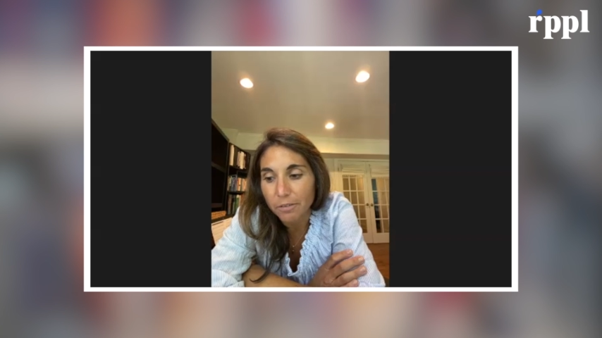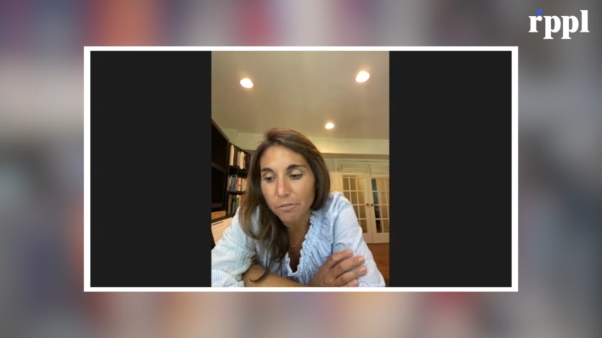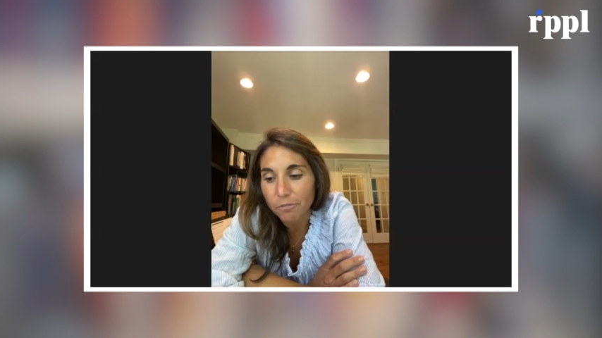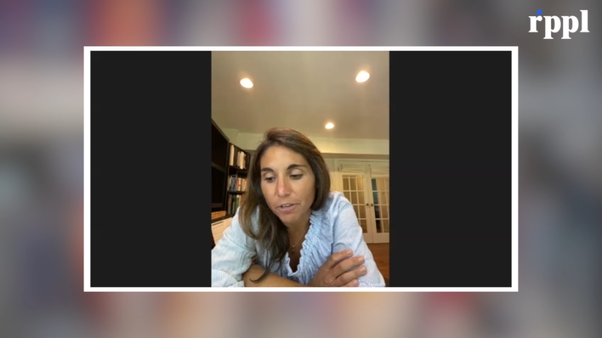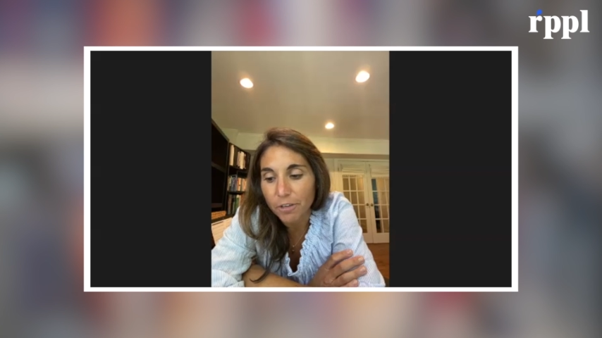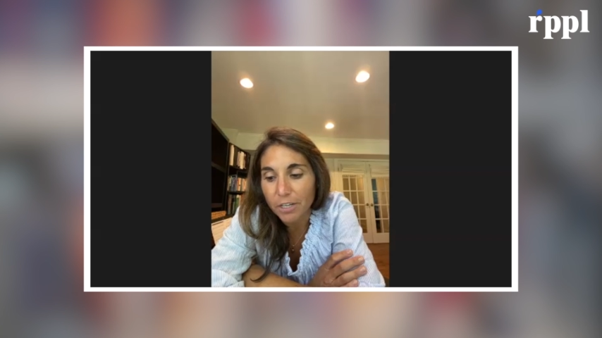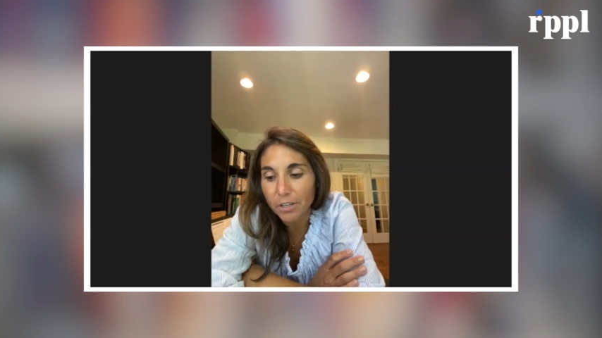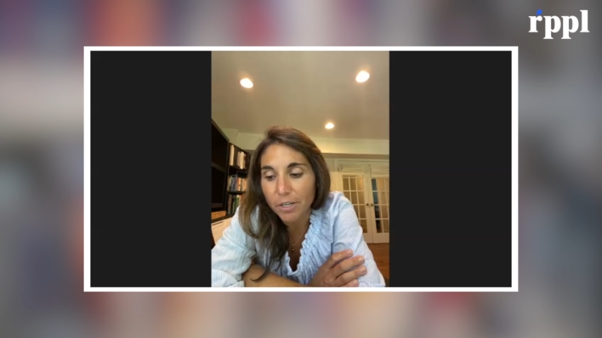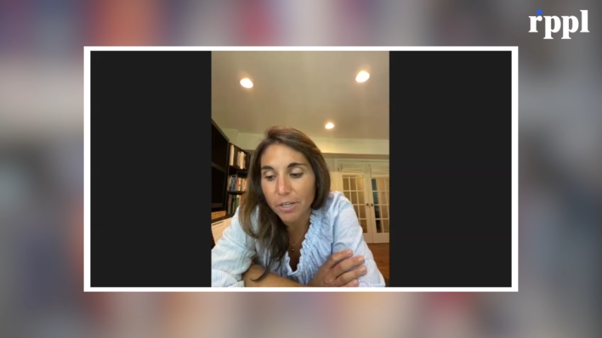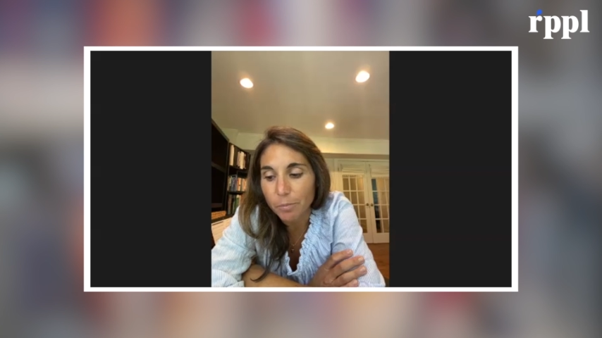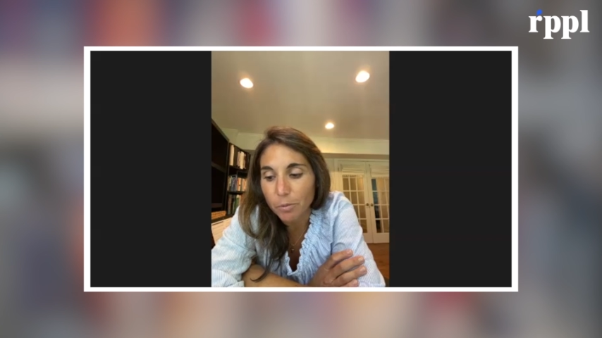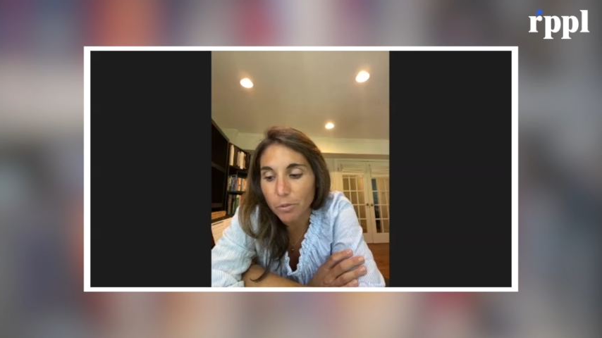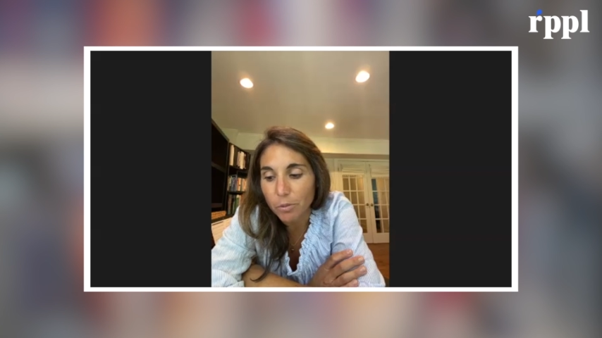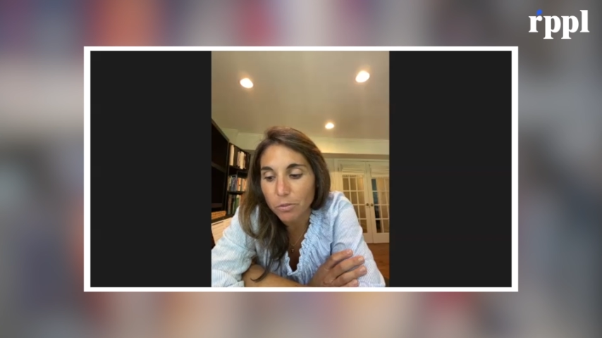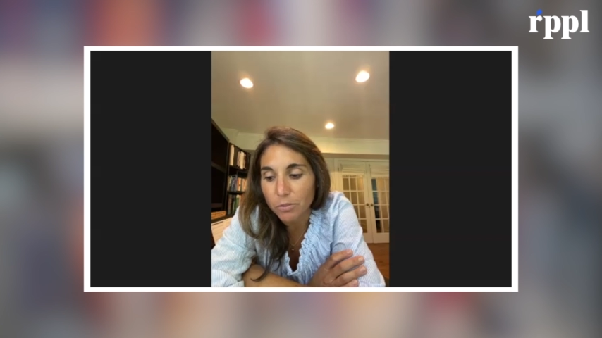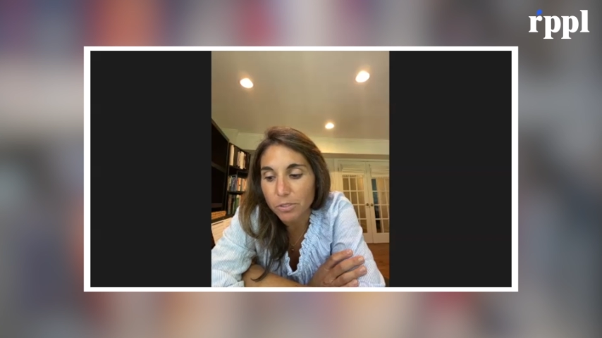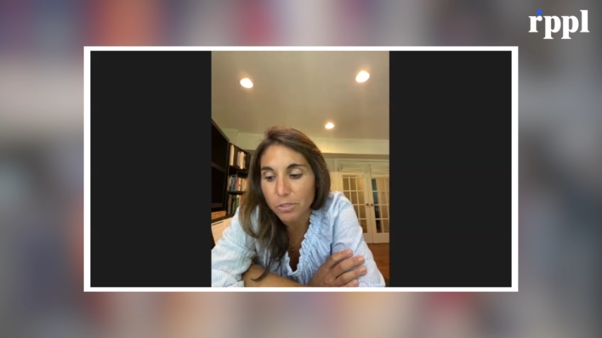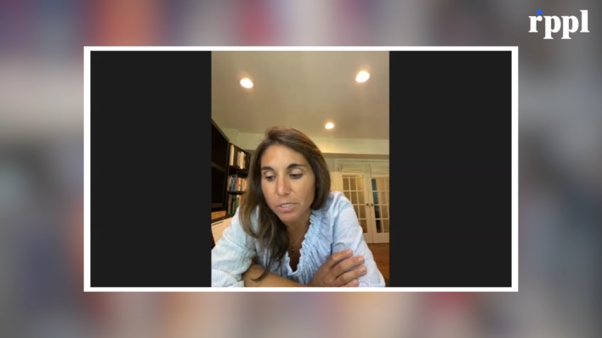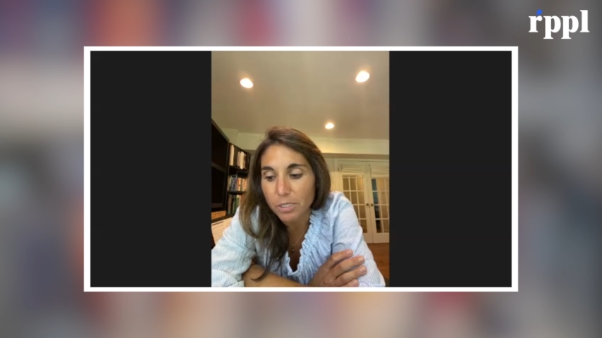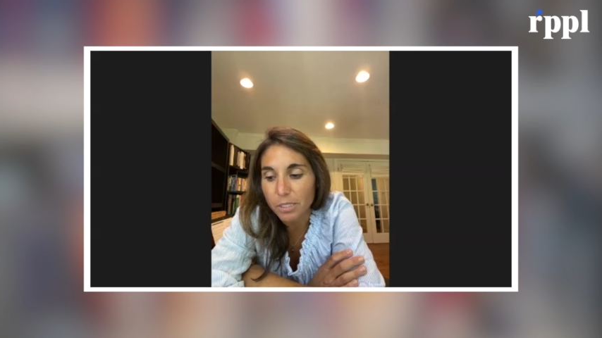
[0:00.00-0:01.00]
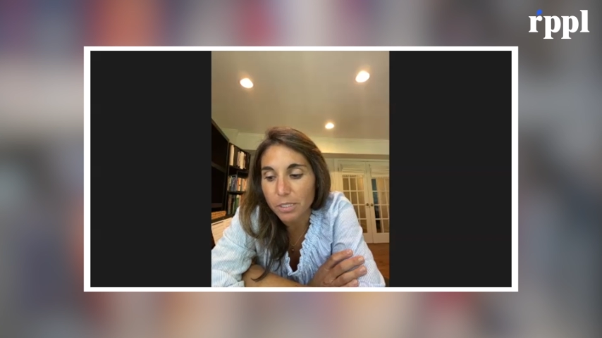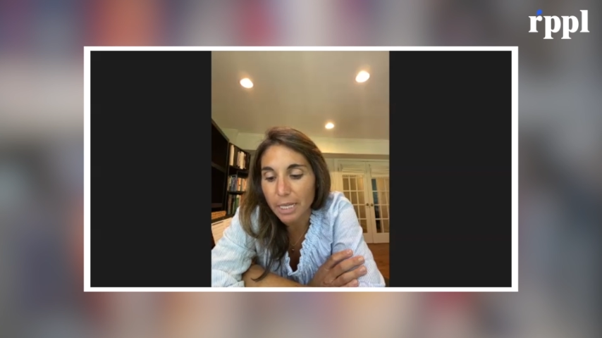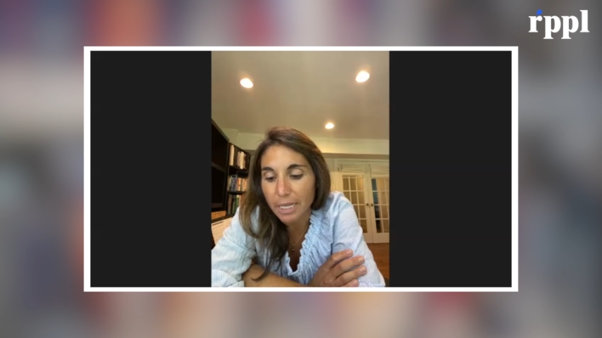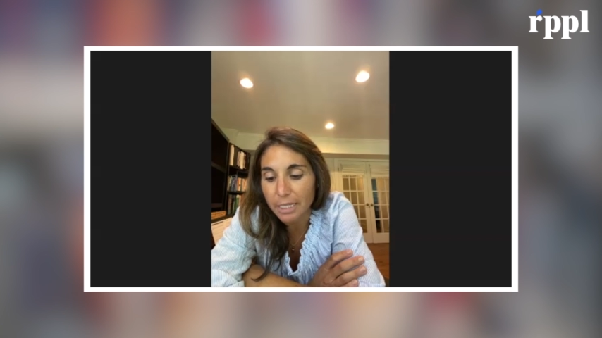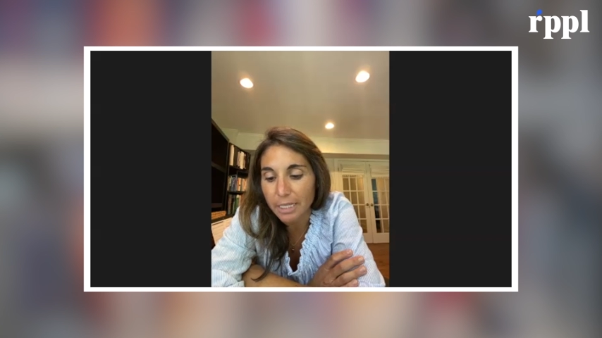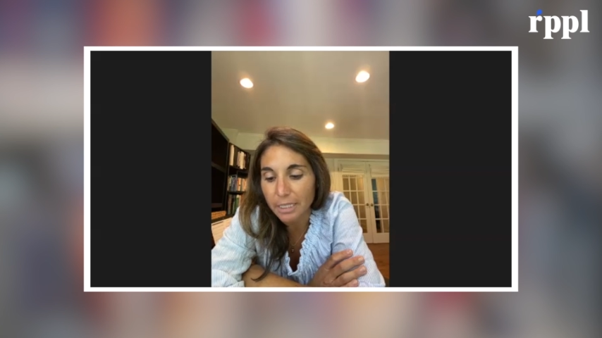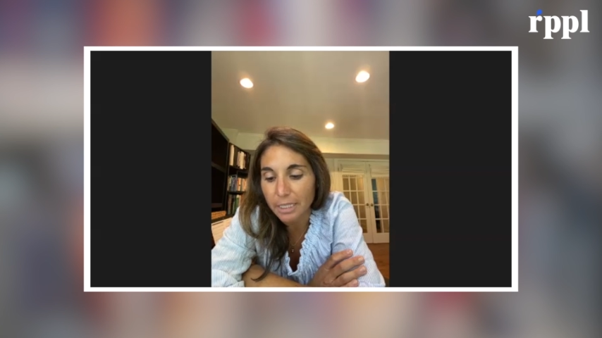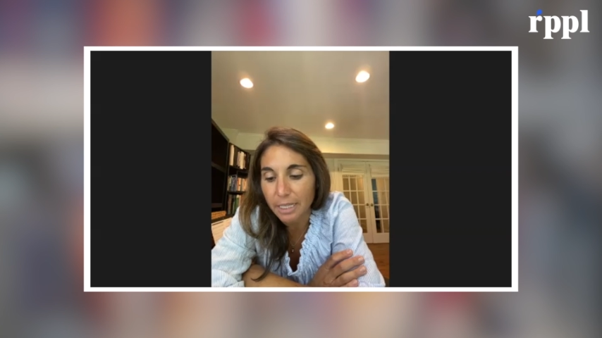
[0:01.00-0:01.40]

variables that